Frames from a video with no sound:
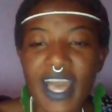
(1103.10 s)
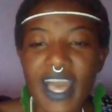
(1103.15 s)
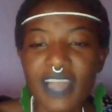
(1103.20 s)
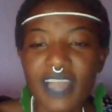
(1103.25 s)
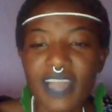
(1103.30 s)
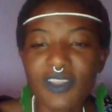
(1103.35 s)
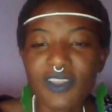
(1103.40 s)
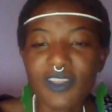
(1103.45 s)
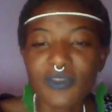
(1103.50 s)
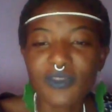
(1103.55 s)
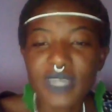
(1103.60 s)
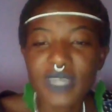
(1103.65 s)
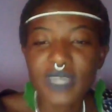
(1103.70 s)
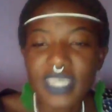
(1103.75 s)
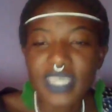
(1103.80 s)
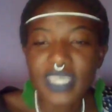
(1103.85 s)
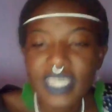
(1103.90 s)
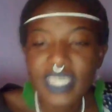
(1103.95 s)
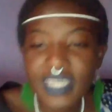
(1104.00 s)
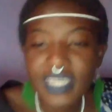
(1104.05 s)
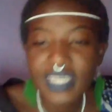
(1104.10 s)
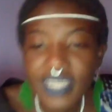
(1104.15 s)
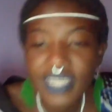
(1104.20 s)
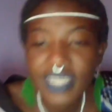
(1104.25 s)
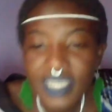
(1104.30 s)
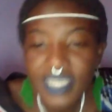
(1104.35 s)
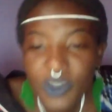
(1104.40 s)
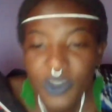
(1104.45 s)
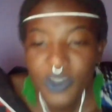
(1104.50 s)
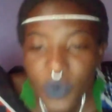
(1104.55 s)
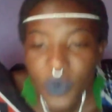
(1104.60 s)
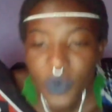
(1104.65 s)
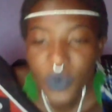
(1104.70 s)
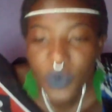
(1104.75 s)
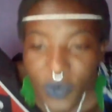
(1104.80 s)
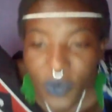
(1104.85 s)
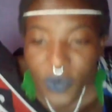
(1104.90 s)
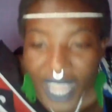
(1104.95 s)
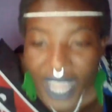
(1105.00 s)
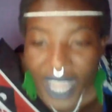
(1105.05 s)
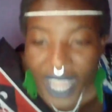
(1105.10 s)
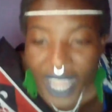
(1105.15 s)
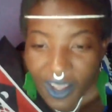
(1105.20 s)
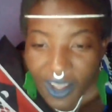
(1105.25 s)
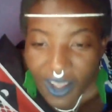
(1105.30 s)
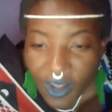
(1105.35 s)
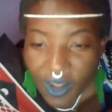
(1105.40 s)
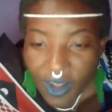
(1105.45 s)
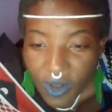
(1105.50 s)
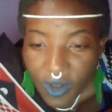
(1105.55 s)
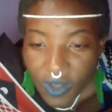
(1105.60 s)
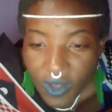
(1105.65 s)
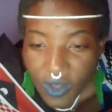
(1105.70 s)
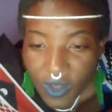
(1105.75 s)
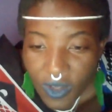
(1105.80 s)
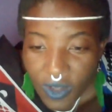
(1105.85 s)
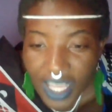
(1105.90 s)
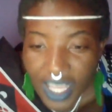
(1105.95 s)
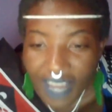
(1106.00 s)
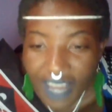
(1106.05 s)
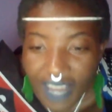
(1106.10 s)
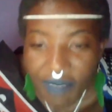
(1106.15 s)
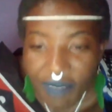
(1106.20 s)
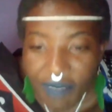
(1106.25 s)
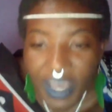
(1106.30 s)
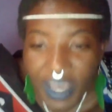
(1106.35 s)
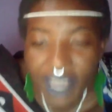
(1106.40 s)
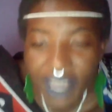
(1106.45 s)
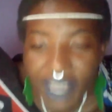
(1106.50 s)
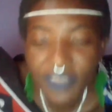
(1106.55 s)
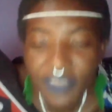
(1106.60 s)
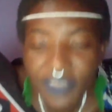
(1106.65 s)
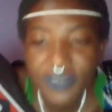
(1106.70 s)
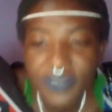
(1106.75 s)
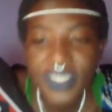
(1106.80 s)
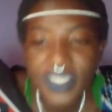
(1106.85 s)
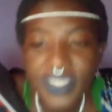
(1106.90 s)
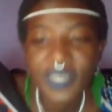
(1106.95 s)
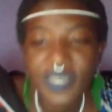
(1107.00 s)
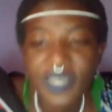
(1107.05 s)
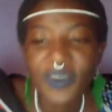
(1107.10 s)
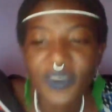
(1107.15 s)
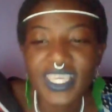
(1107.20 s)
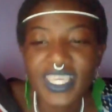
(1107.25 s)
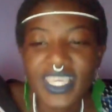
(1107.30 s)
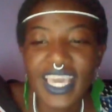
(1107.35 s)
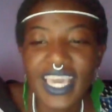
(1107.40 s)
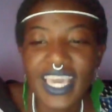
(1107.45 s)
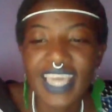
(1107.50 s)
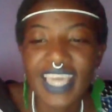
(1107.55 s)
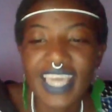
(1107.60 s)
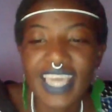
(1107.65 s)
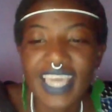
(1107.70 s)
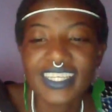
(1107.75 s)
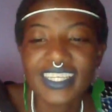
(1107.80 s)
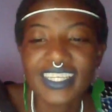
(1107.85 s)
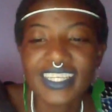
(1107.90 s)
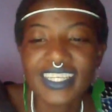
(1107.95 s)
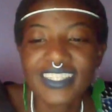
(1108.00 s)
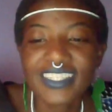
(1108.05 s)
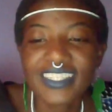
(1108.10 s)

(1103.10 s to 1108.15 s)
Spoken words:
Pile 3, Ritu. Hello. Pile 3. Okay.